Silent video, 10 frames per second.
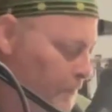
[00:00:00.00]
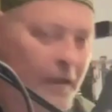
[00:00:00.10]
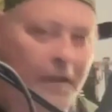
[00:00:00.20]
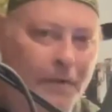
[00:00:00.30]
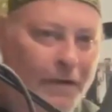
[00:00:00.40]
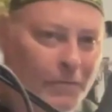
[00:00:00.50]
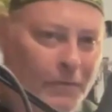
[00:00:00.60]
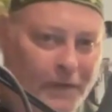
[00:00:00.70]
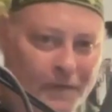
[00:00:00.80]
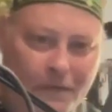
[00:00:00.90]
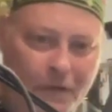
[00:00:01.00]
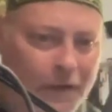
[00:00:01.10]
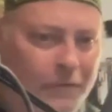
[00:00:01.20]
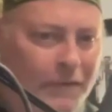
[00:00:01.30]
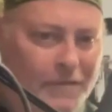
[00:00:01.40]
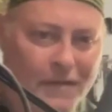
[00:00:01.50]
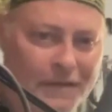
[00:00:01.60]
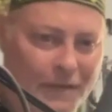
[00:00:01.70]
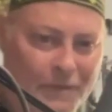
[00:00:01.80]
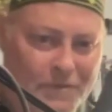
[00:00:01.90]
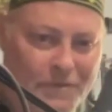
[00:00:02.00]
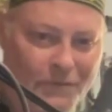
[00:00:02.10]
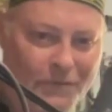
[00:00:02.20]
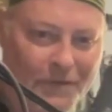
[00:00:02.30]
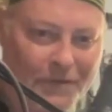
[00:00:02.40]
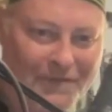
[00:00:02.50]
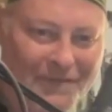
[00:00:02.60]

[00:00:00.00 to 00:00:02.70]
Hey, by the way, great set. That was so fun.